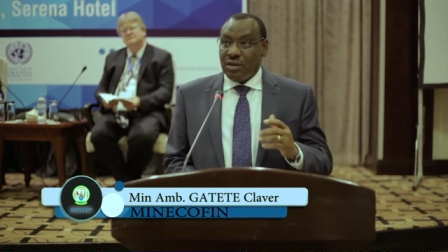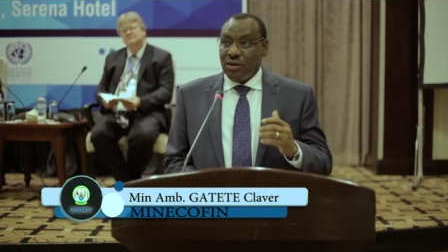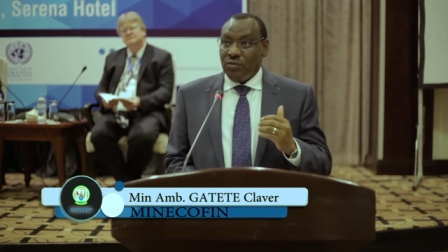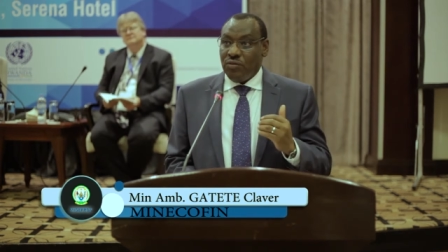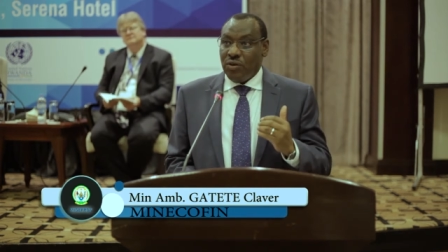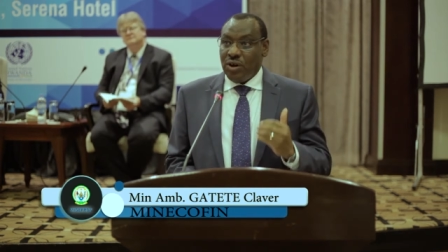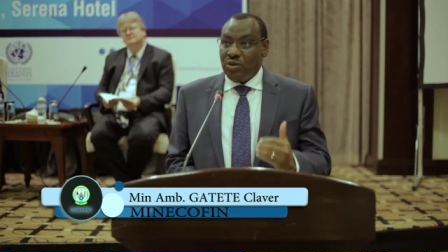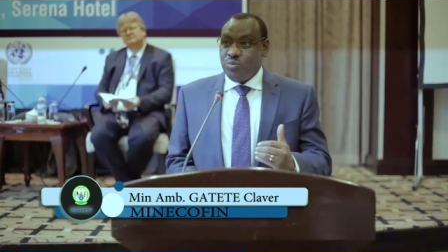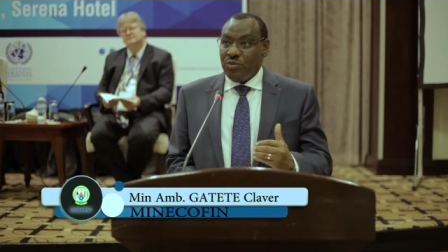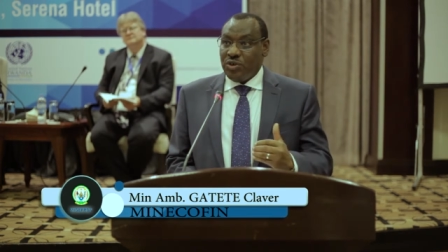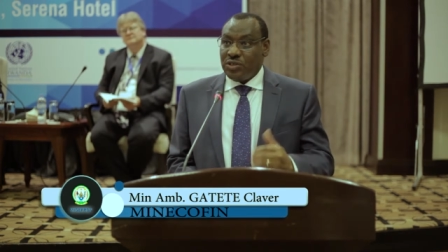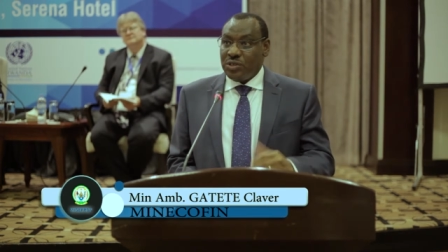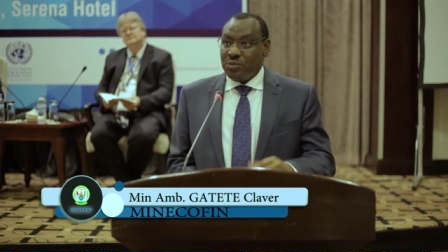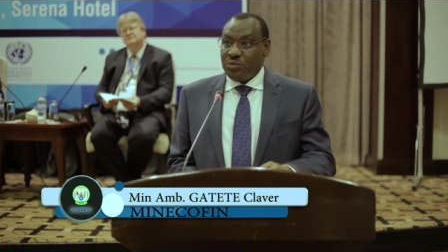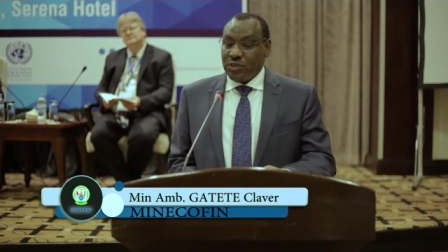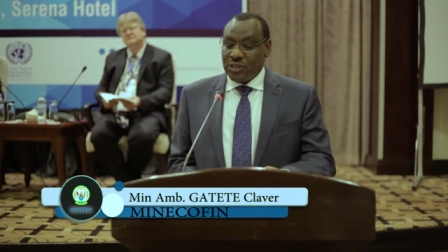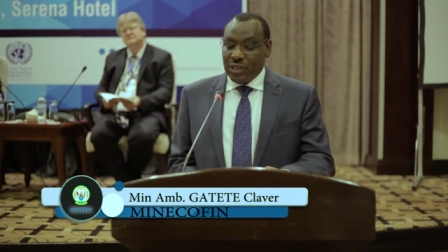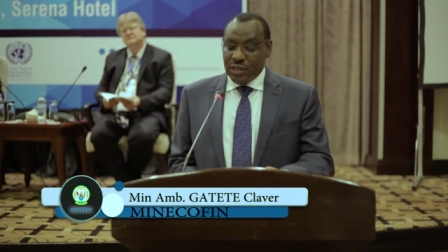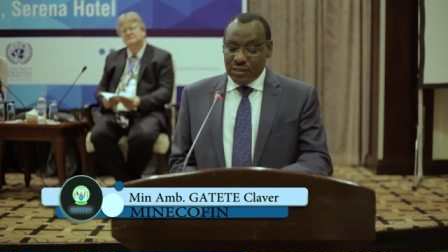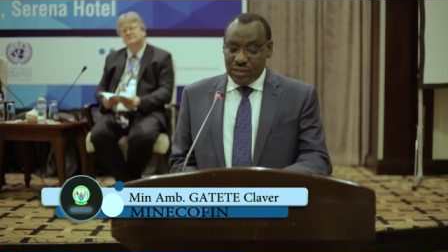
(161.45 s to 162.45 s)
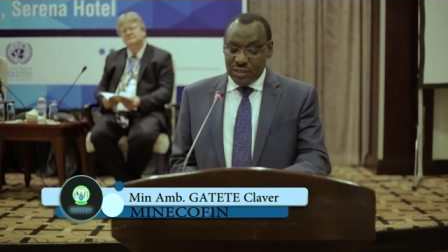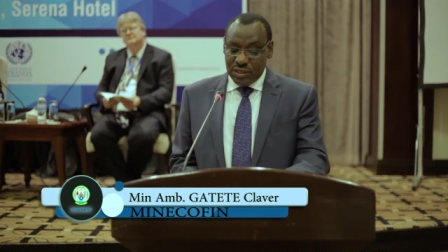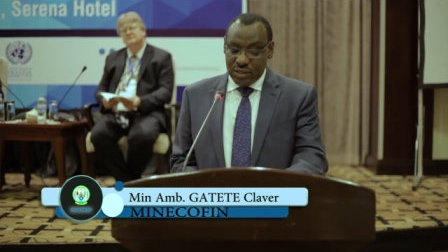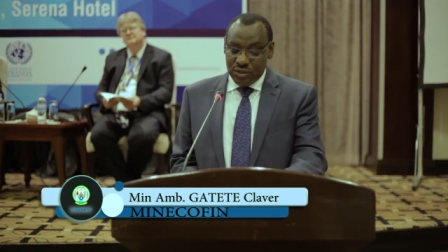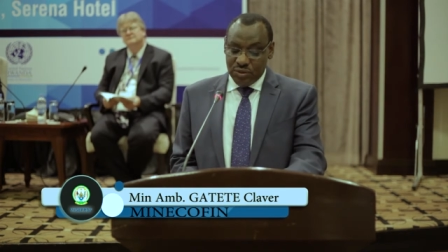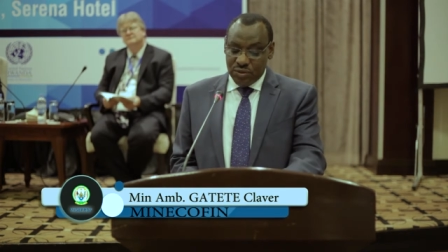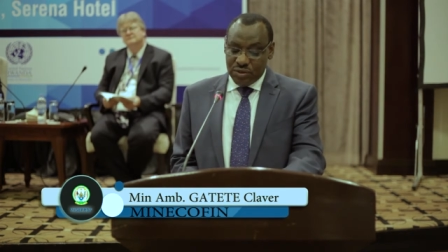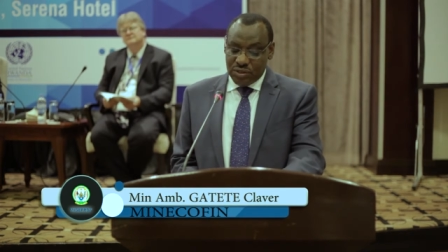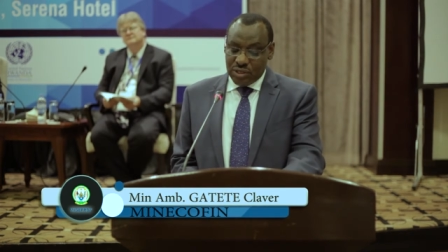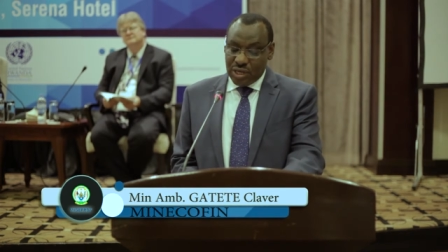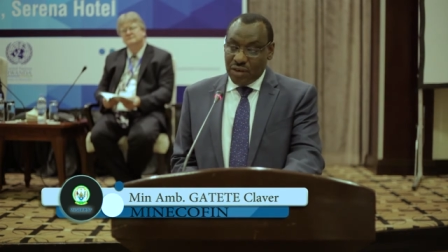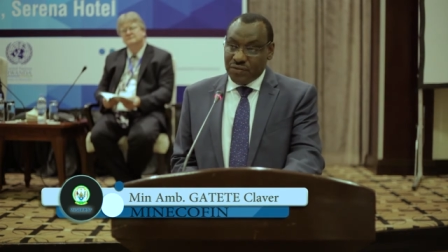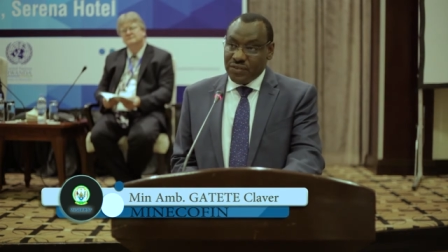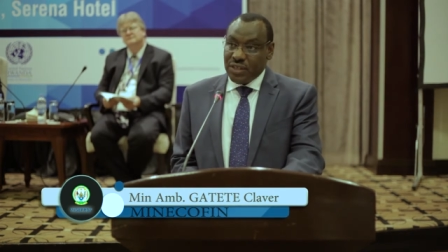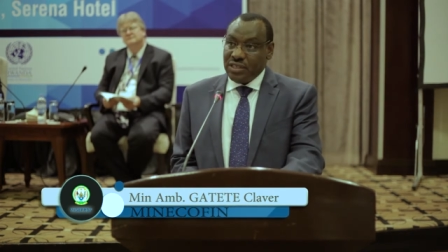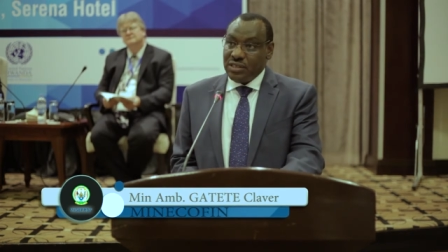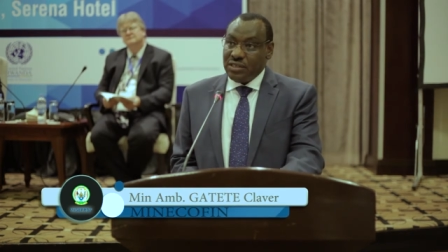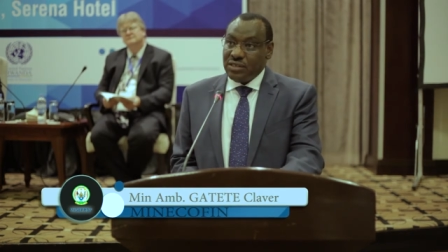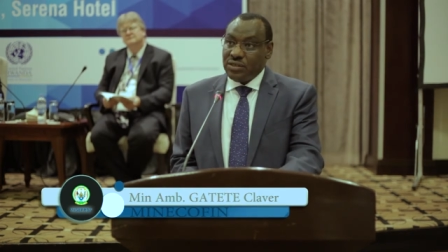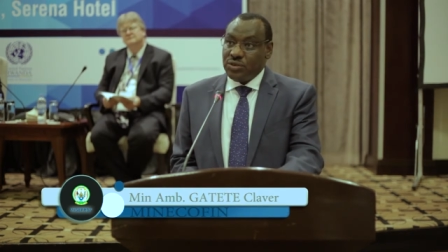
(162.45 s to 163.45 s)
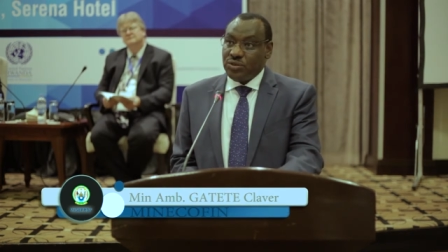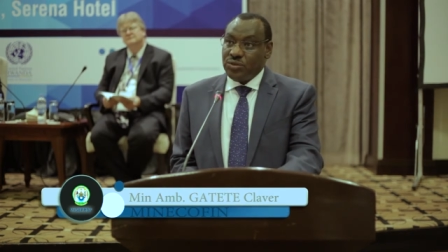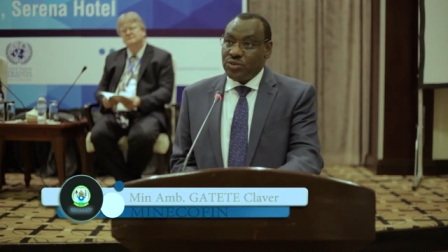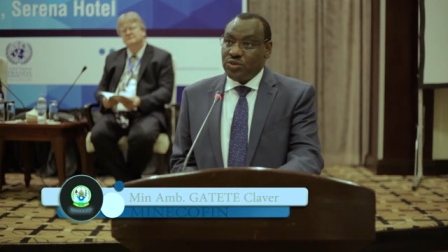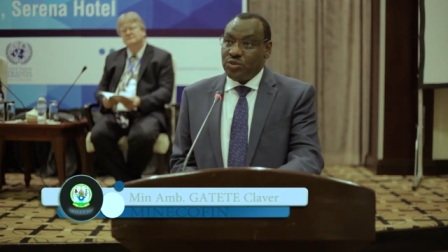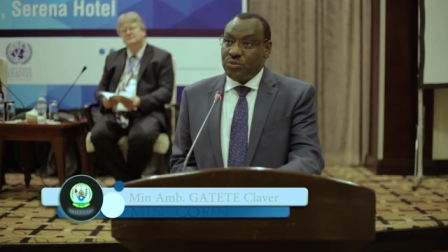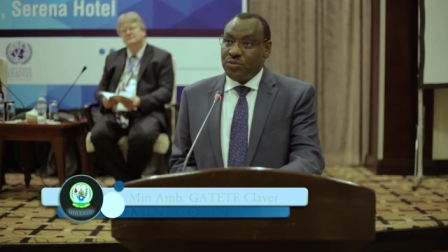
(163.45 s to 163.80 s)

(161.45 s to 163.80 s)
One most important thing was after this was